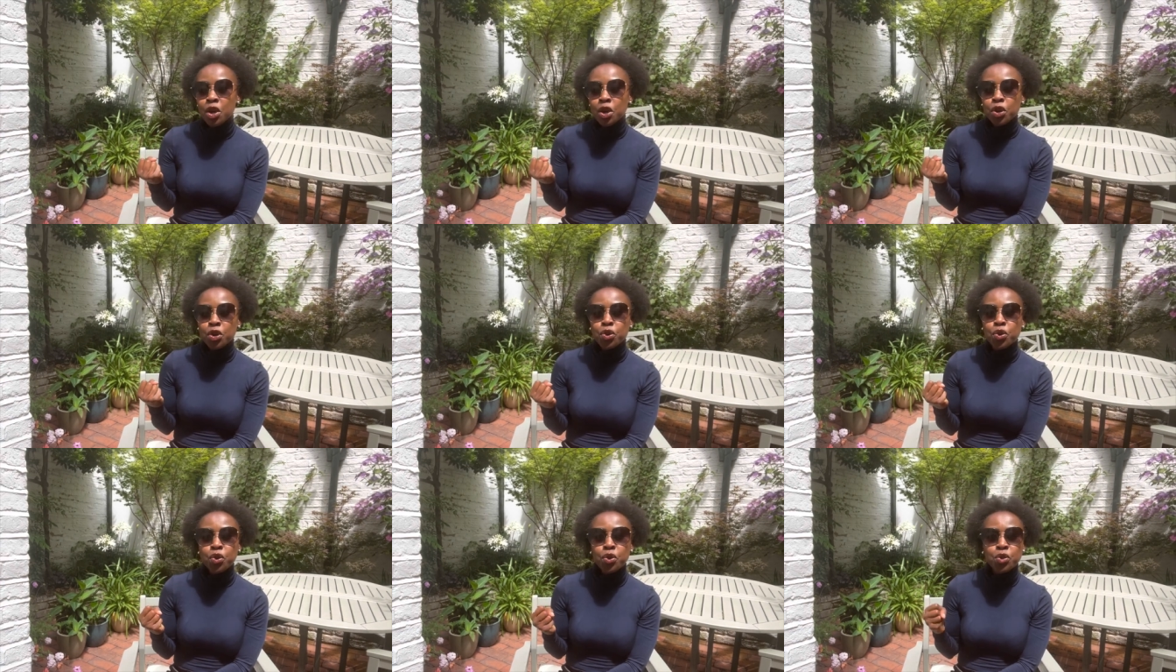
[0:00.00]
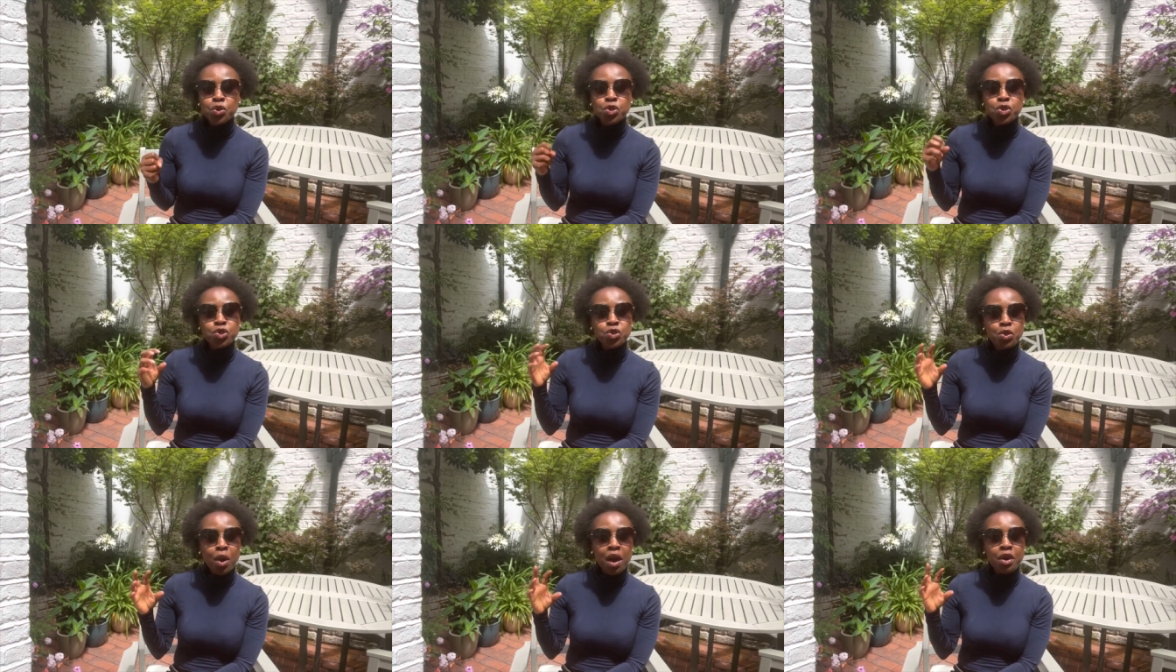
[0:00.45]
your
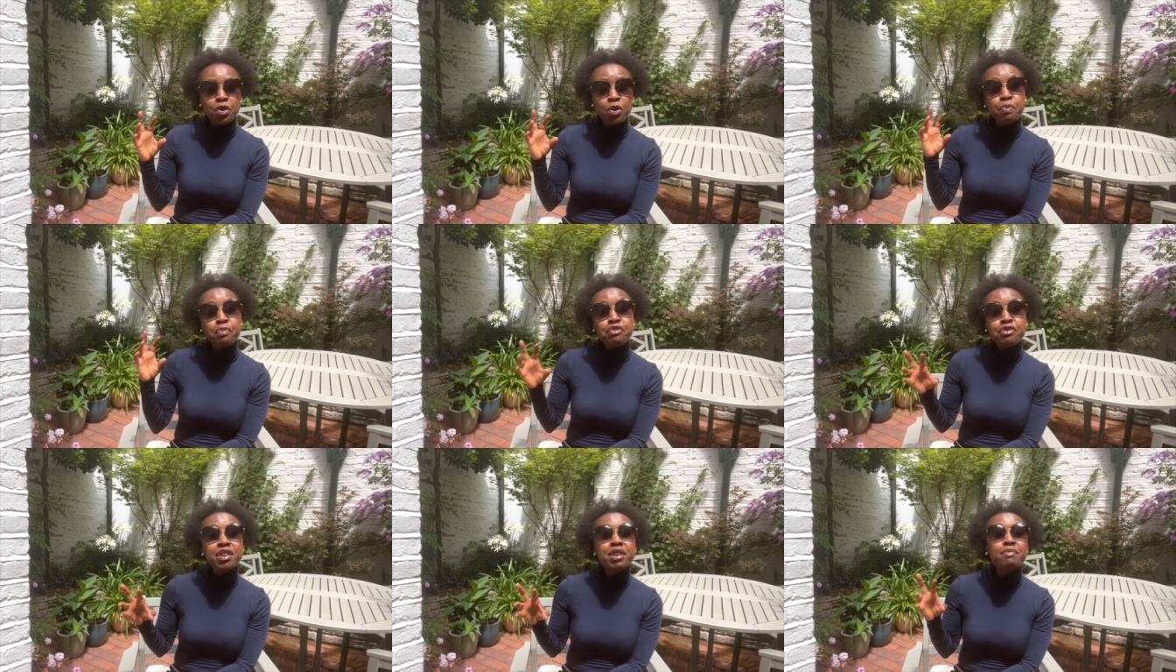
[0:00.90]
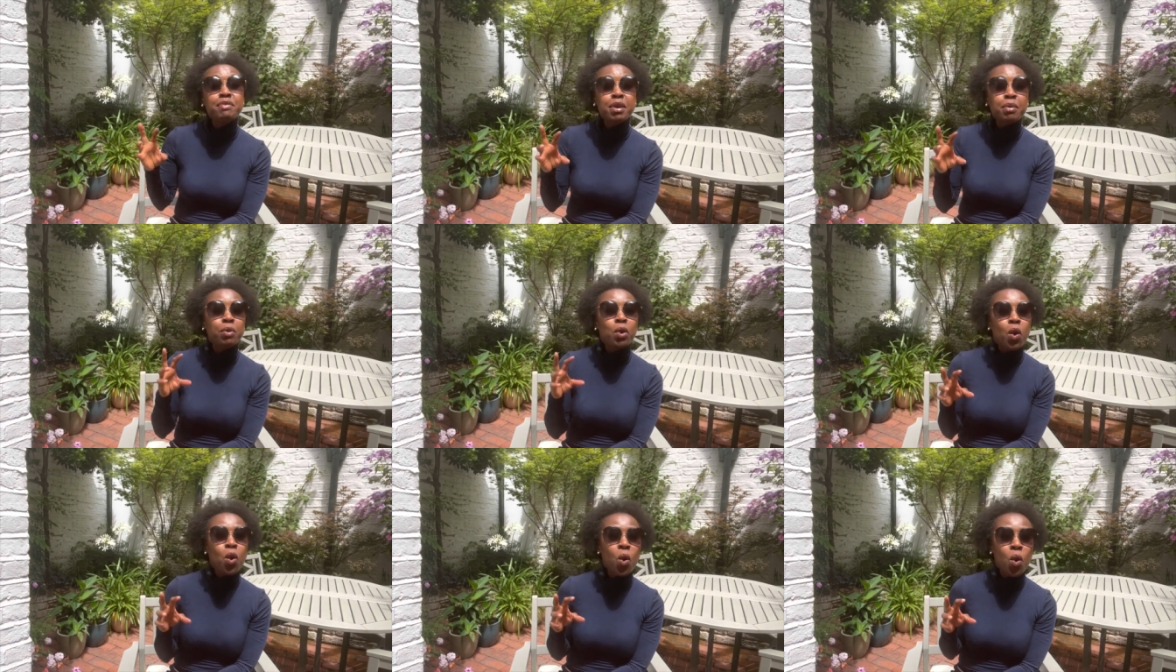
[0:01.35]
uh, your
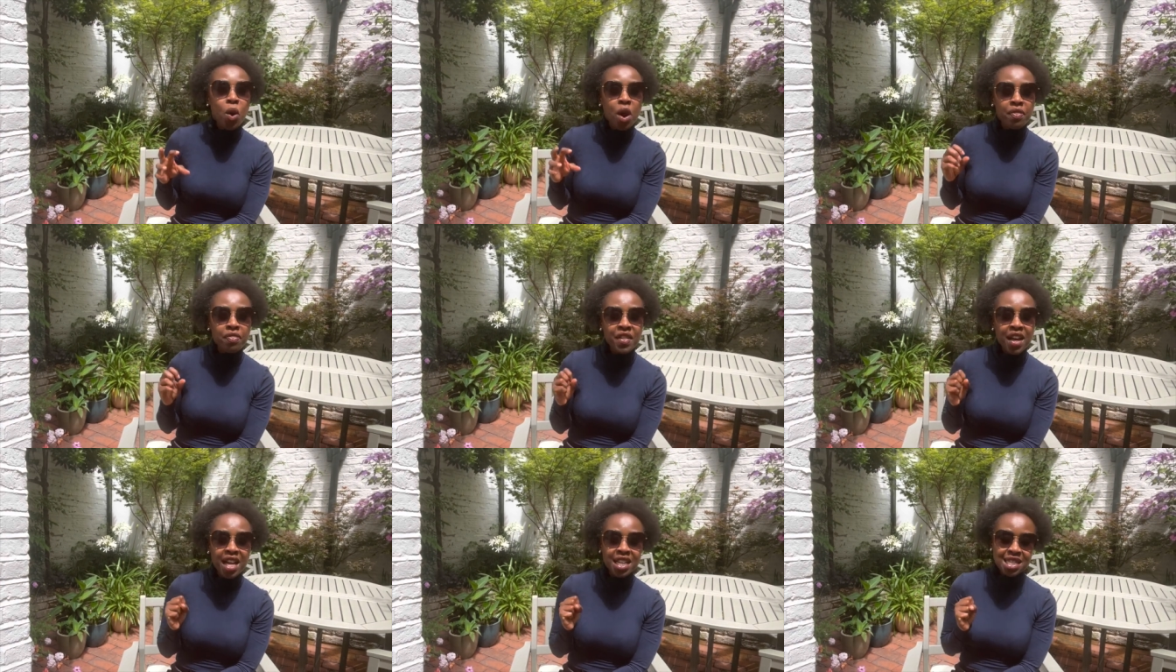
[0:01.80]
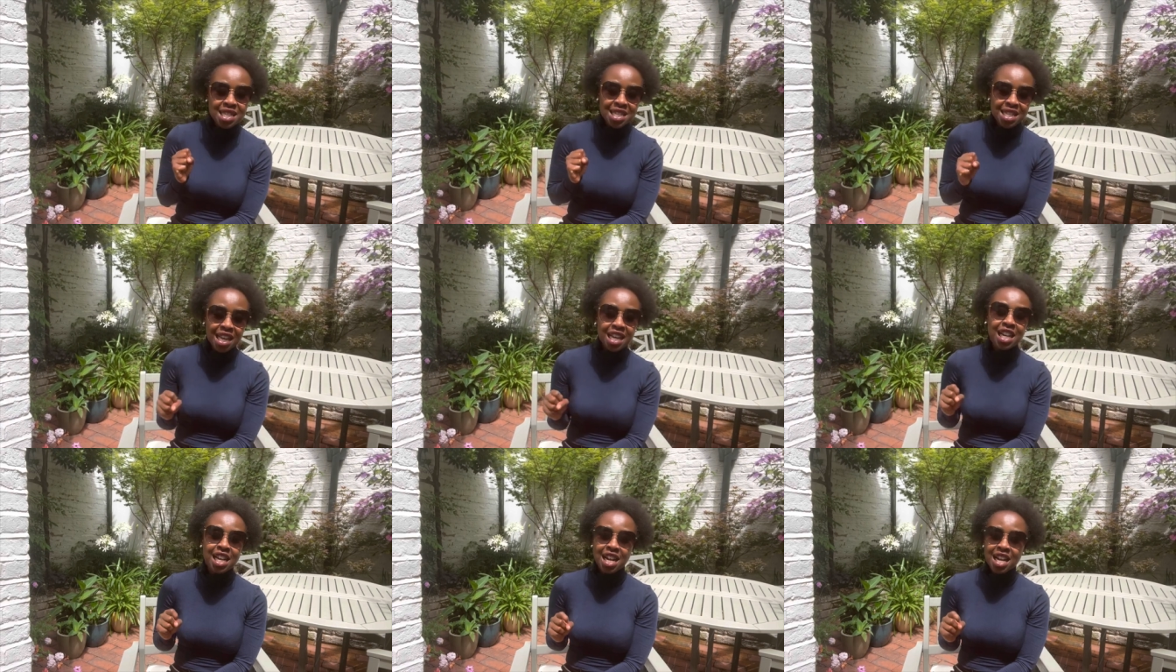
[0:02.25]
premium core, and that's
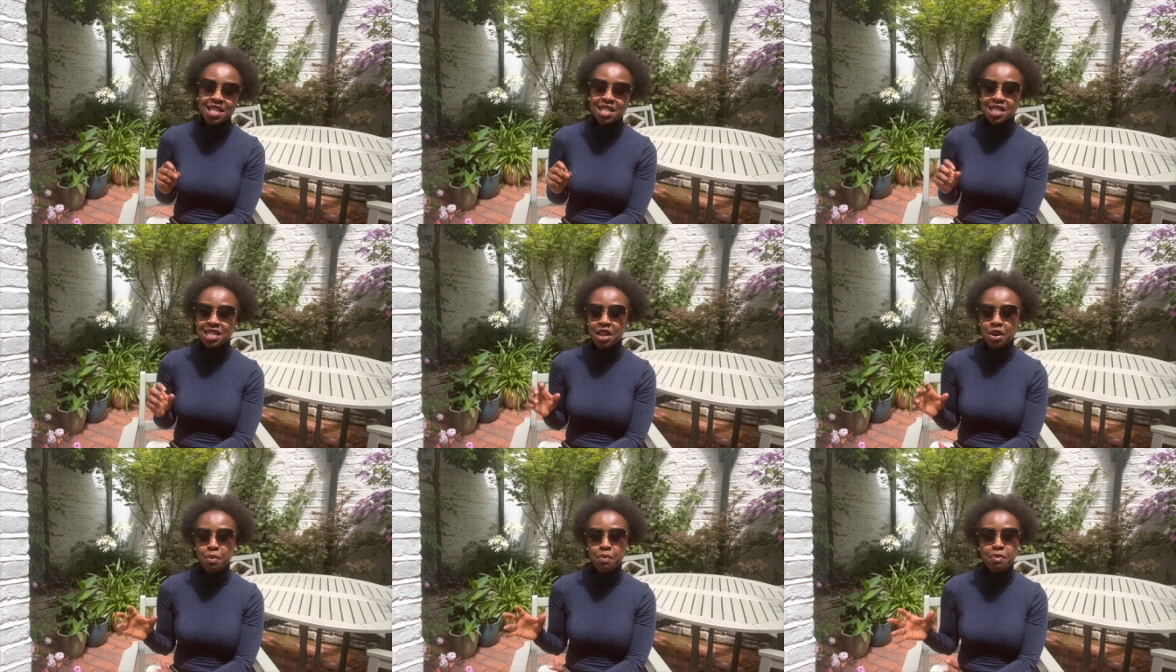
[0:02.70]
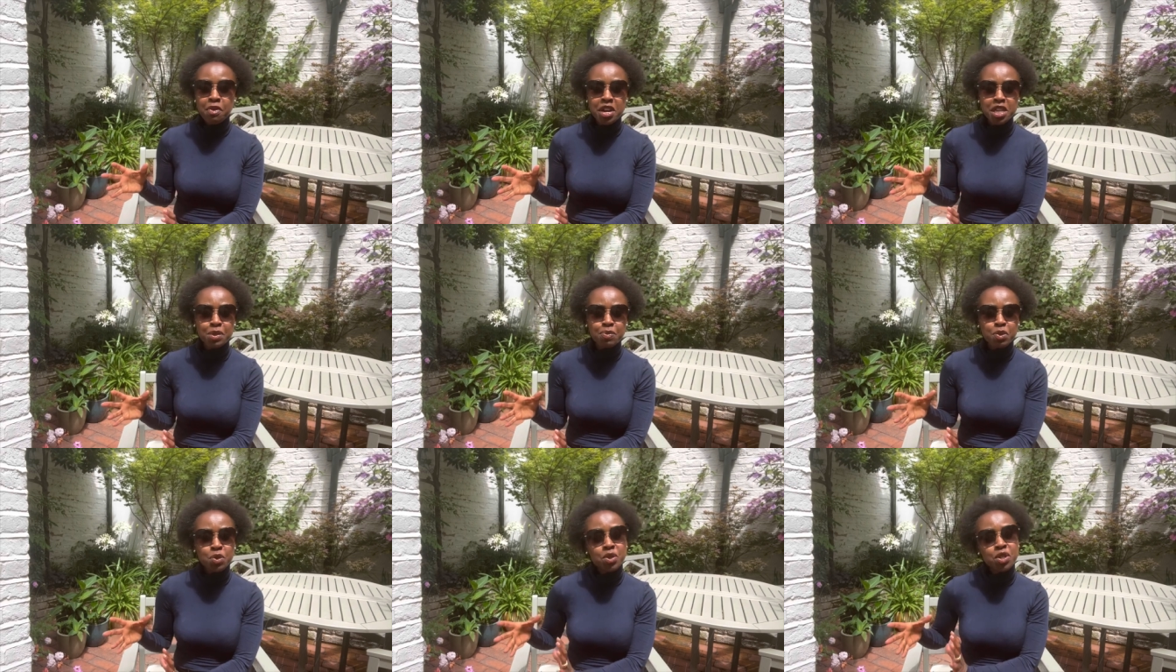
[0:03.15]
sunglasses that are
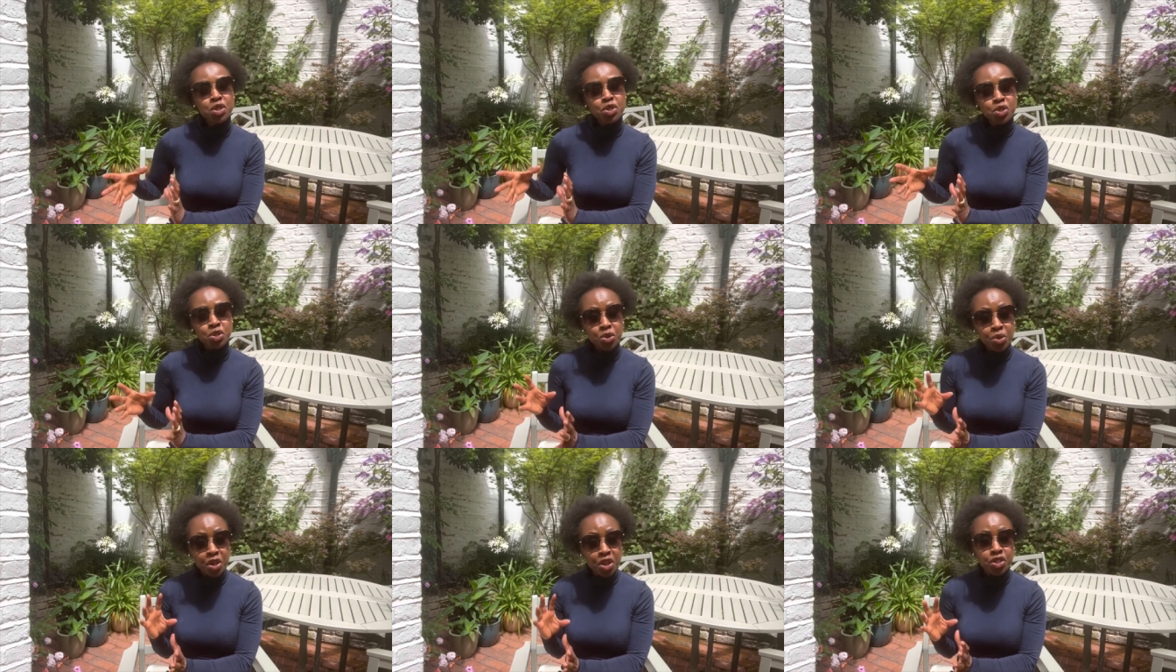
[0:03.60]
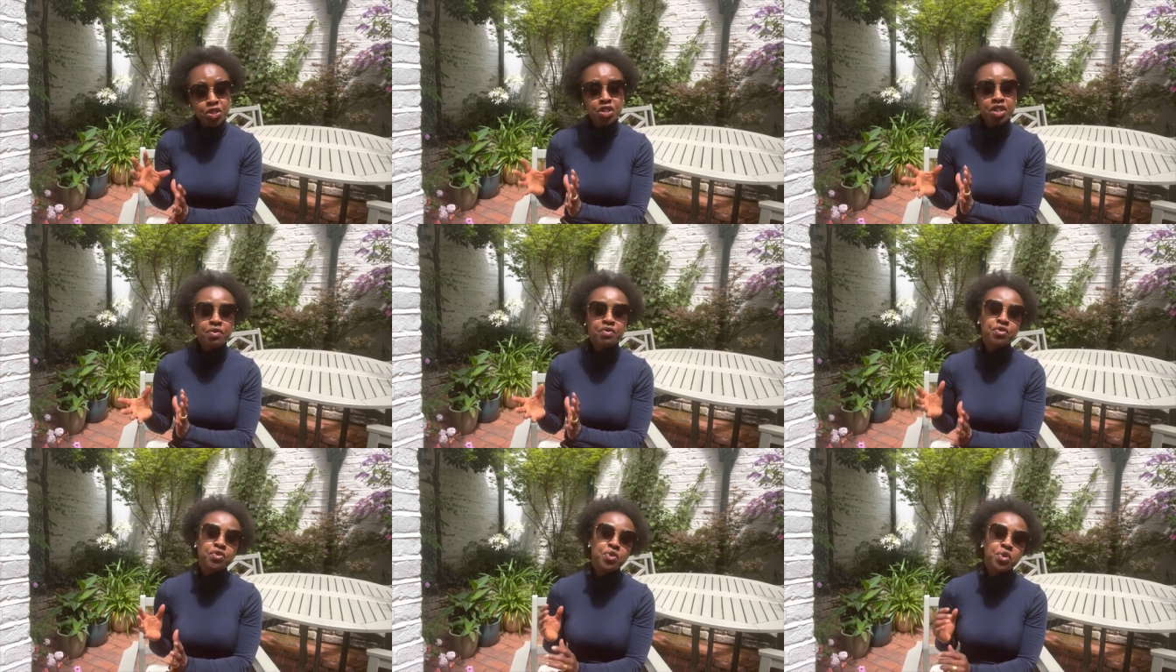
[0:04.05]
priced between 200
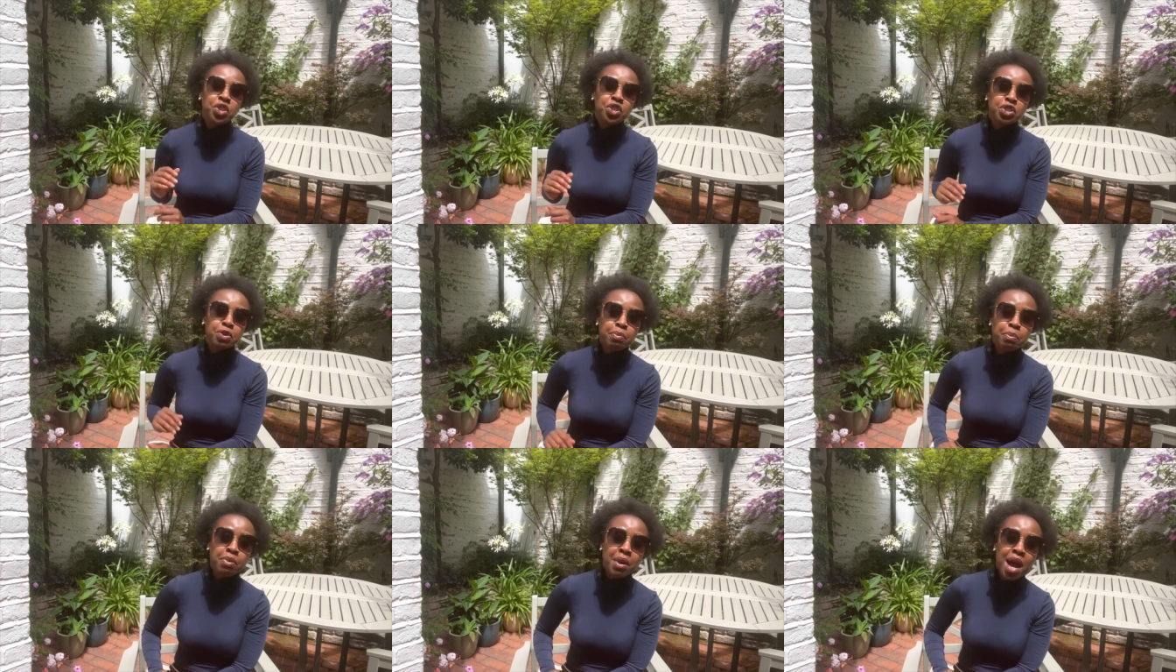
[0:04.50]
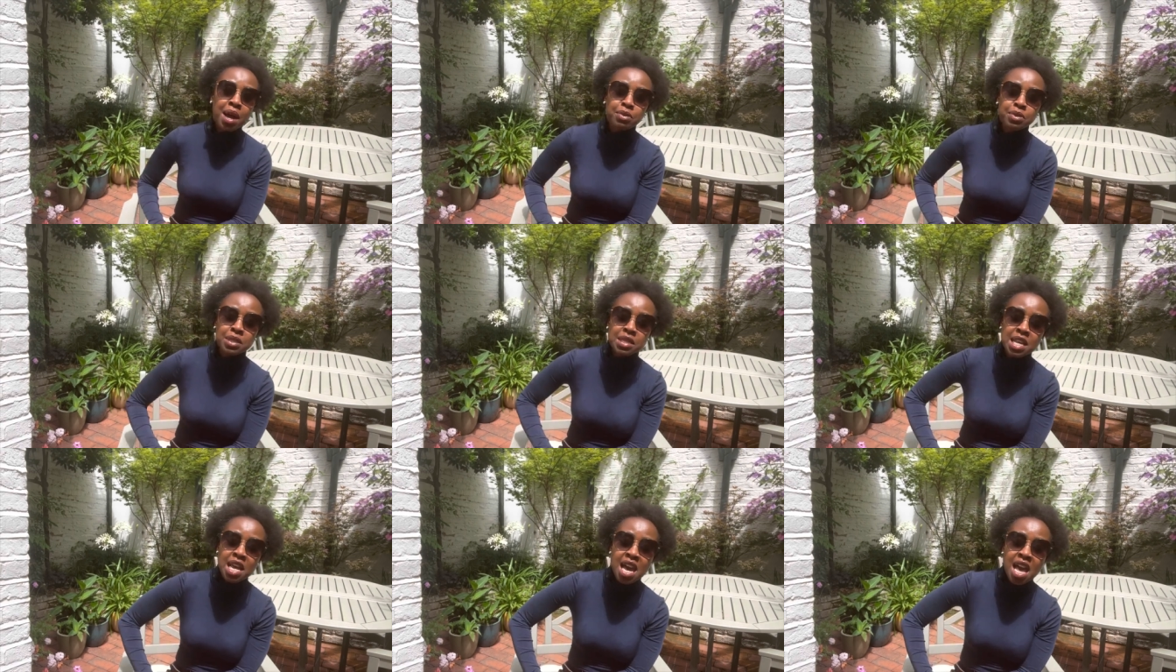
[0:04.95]
and 400
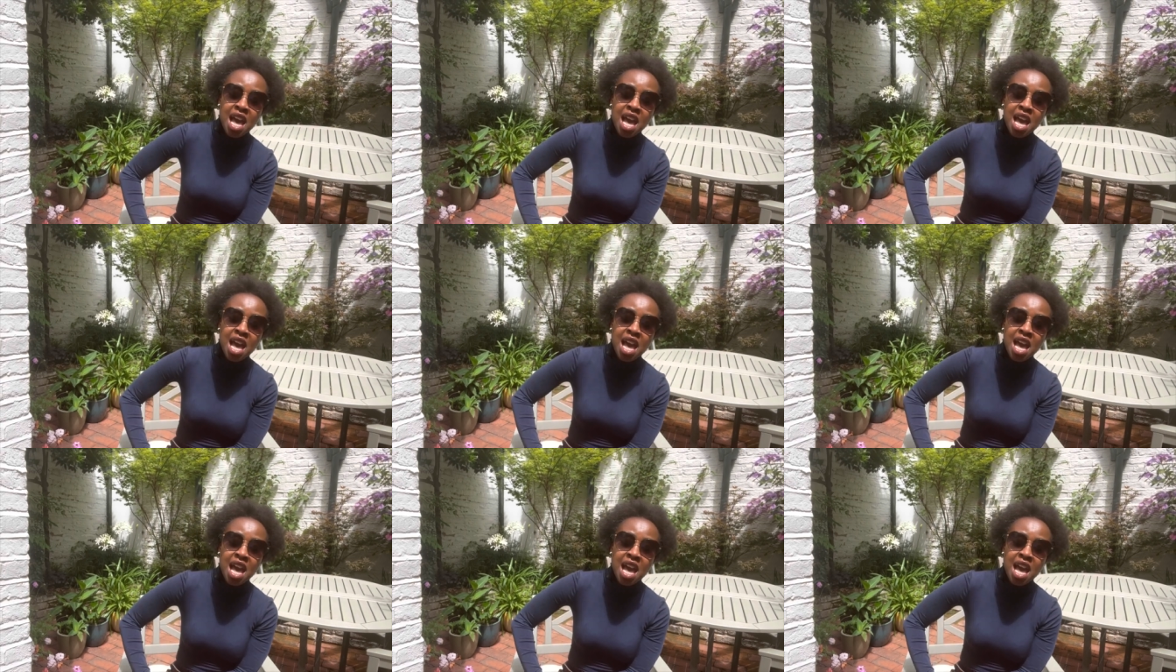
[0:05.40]
pounds,